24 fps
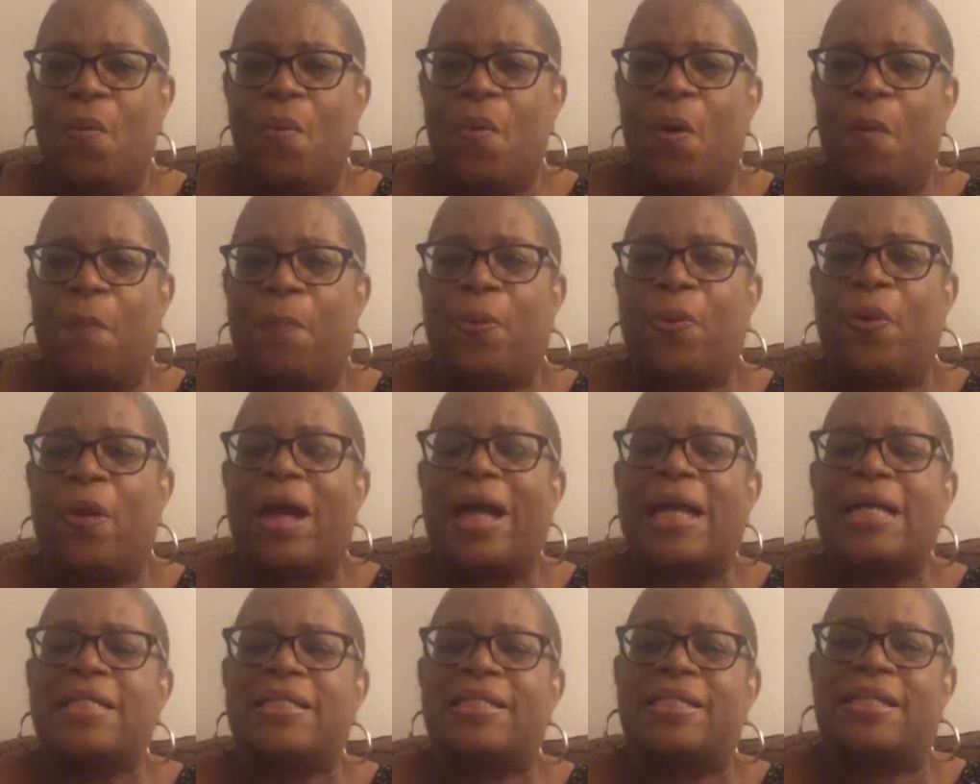Well,
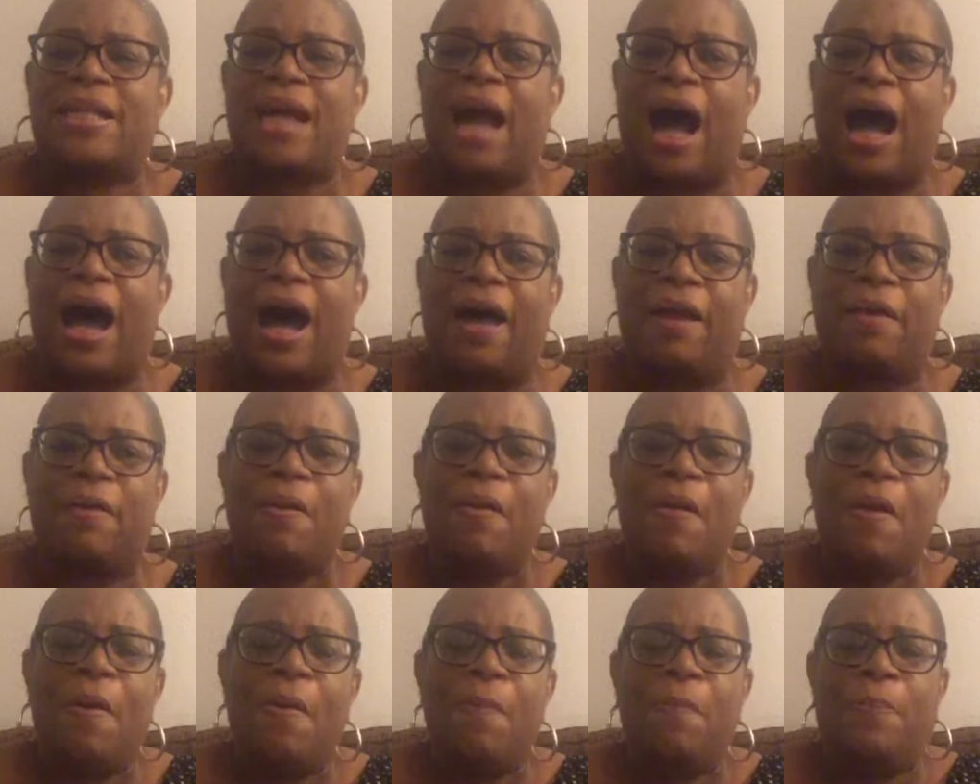praise God.
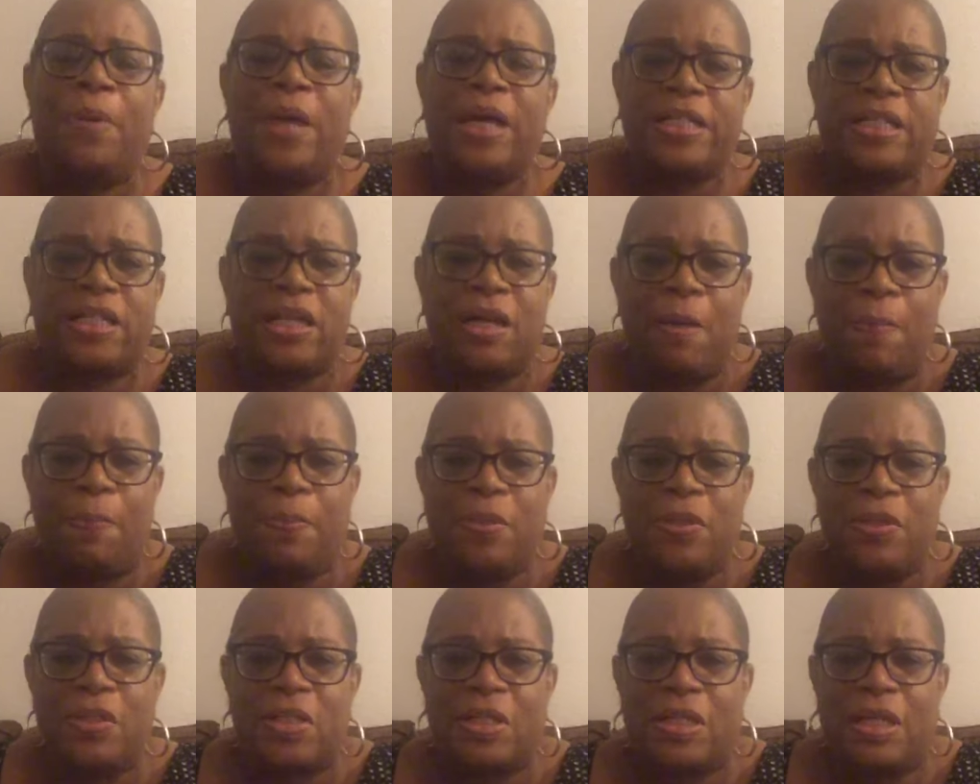Bishop,
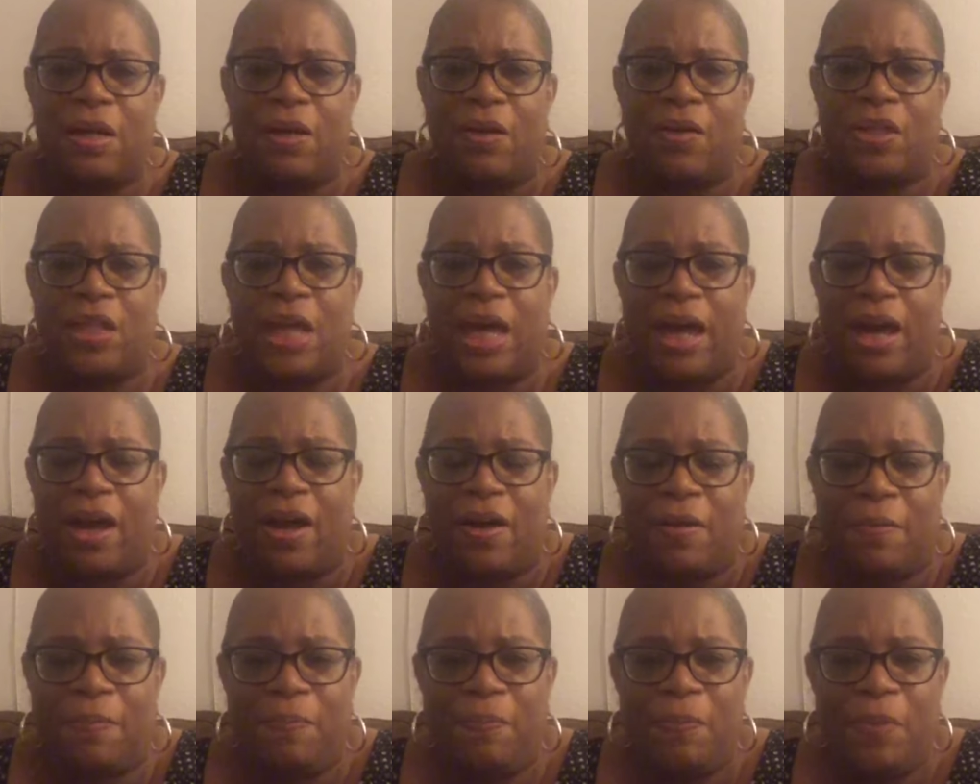you still
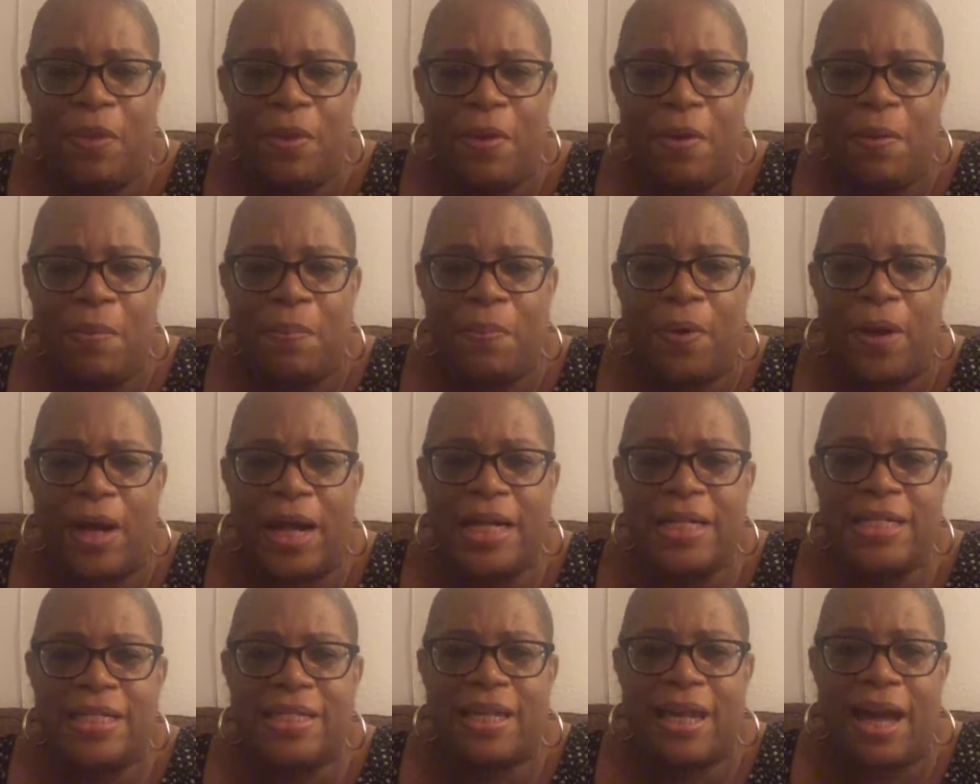there? Praise